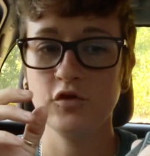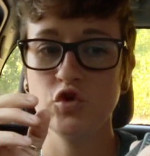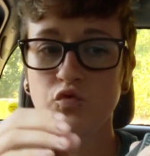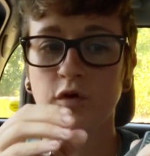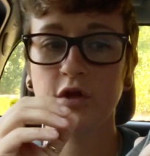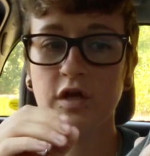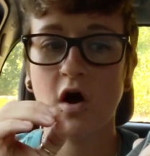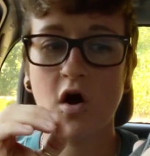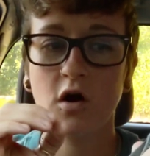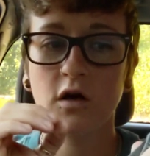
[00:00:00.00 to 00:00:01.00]
you really
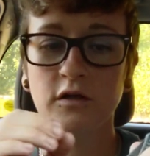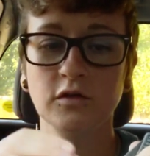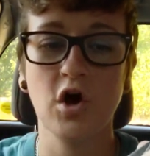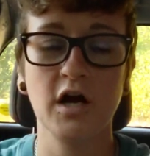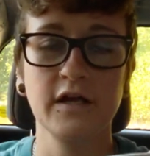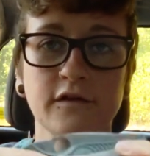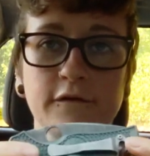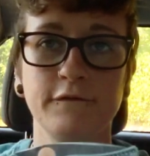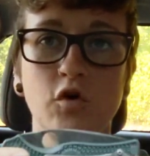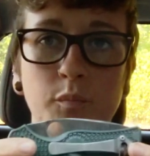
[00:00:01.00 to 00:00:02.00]
are unlocking the
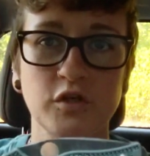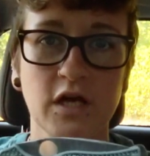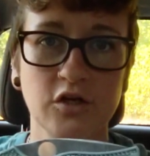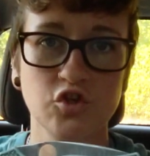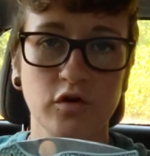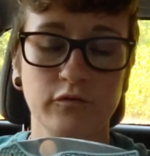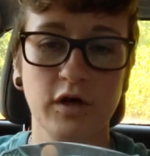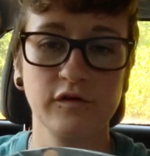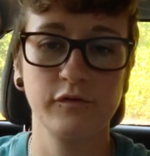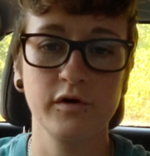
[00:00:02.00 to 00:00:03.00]
full potential of
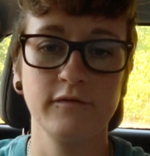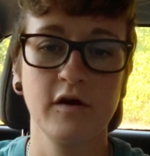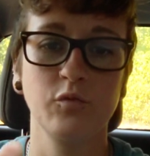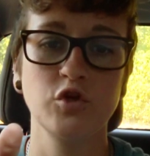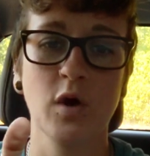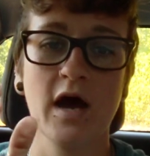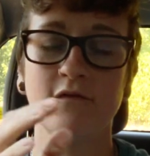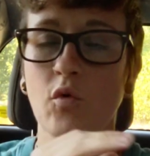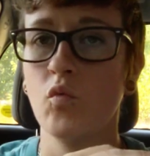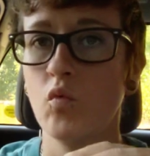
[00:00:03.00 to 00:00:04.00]
Rex 45 when you
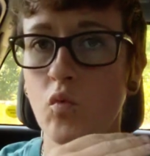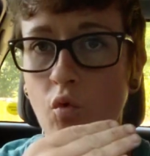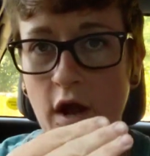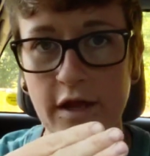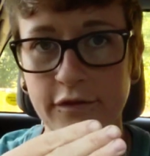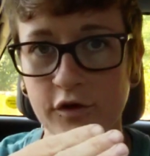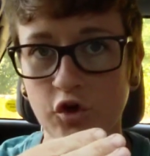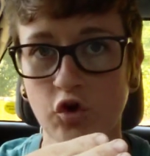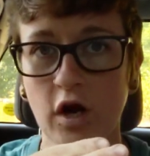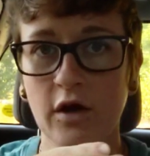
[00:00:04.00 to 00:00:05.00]
have it way
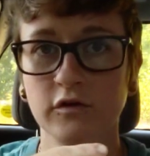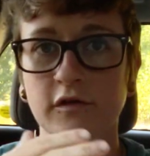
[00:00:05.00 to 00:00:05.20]
thinner ground.